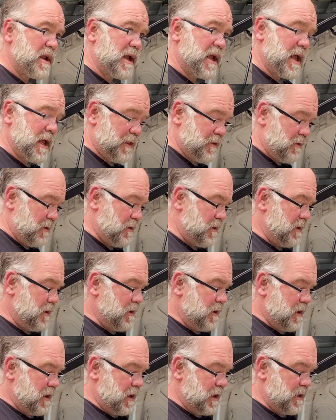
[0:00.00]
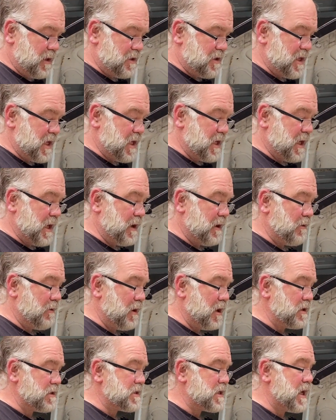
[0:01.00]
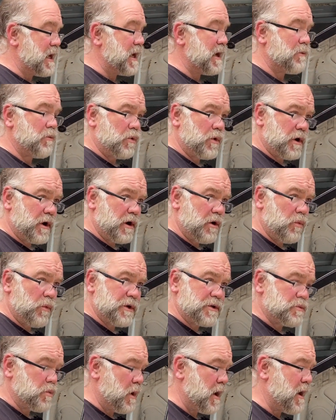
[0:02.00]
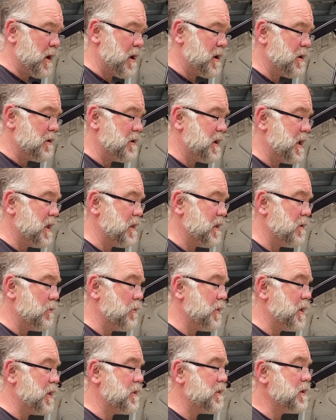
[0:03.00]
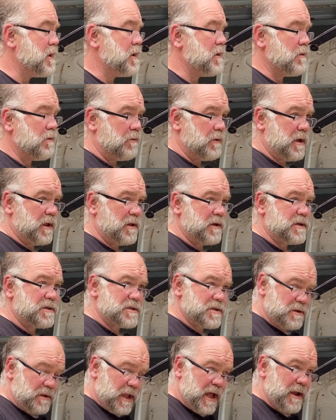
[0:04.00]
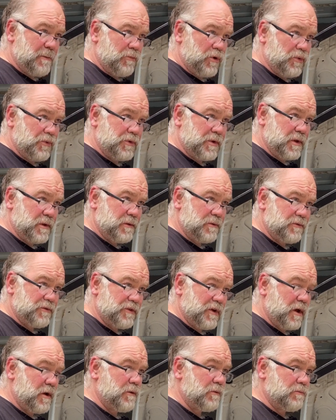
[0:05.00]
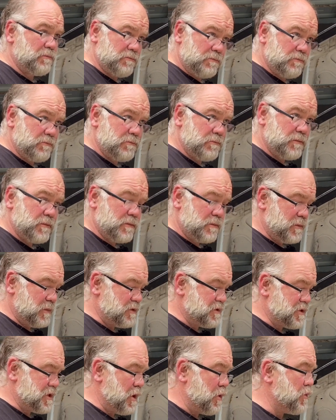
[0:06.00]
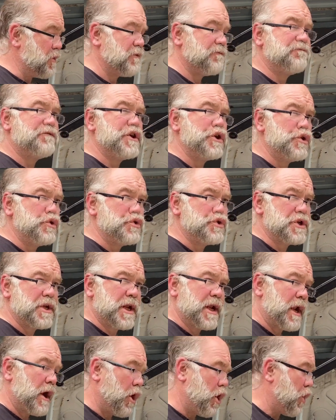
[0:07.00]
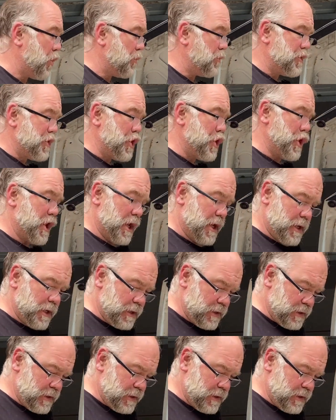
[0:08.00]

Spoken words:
together and you tend to get cross-eyed and want to know which wire you're dealing with. Well, it's labeled, so there's no confusion at all, none.